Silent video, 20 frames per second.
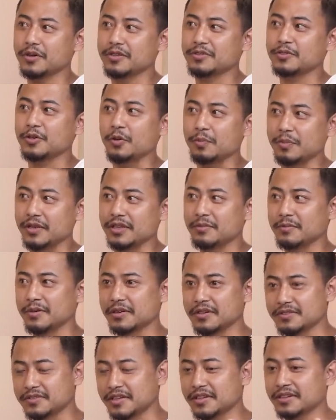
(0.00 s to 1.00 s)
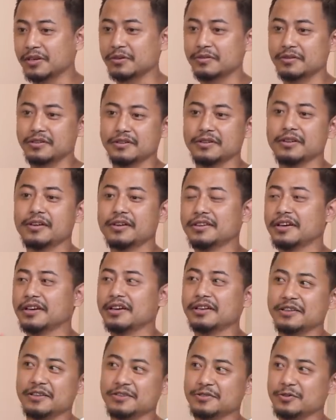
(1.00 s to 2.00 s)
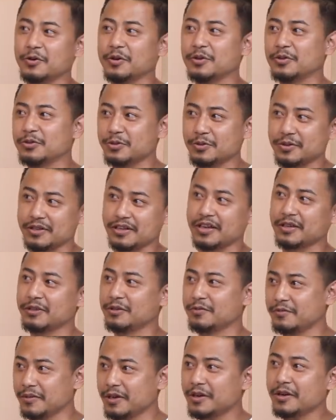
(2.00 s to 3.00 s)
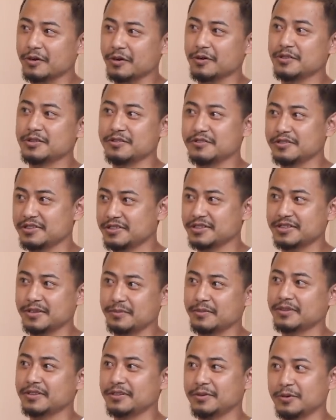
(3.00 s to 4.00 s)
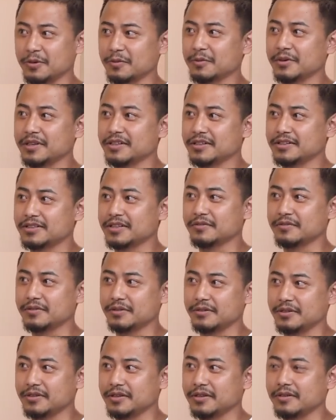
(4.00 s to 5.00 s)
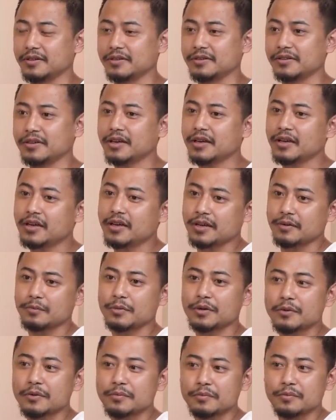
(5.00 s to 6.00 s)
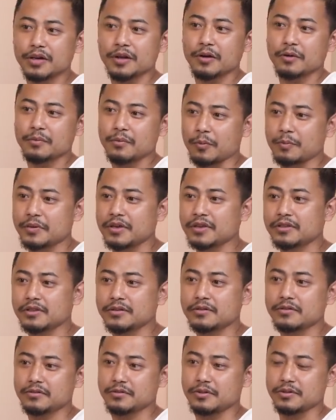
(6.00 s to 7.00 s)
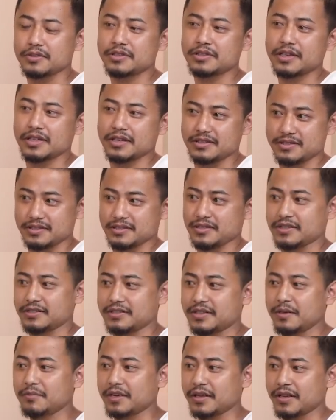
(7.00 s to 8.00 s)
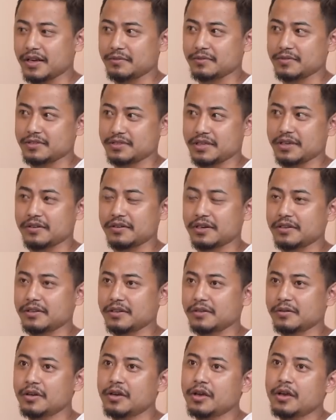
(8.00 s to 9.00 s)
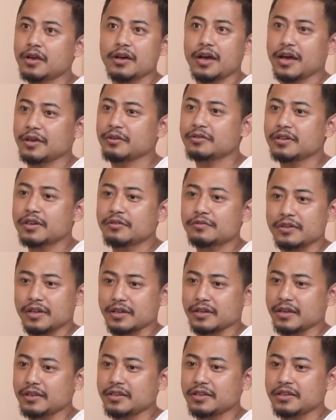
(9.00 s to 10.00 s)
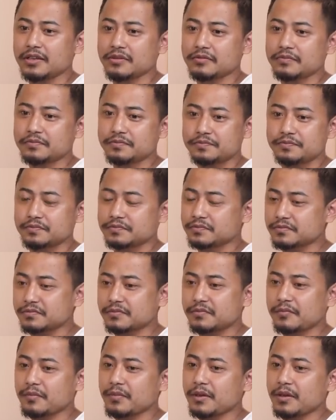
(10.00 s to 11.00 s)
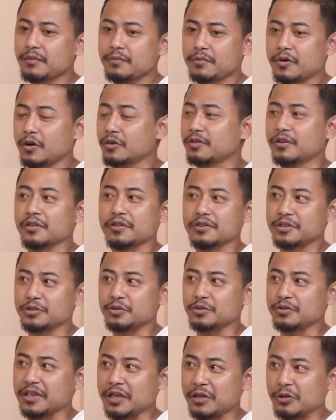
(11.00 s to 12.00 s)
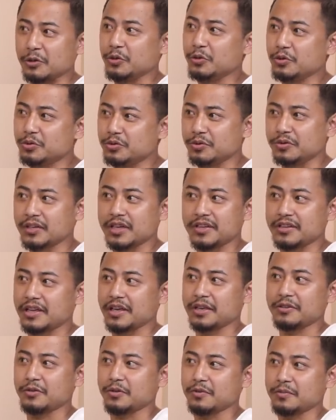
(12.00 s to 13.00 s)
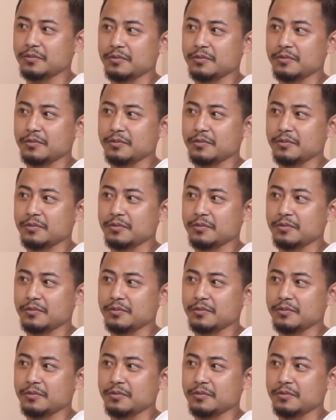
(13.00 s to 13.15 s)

what's your opinion? Because right now Nagaland is going through a lot of controversies about the dog meat. Maybe mula opinion kuisha like the same thing I'm mm-hmm. saying right now. Mm-hmm. I don't have like any authority to tell you to not take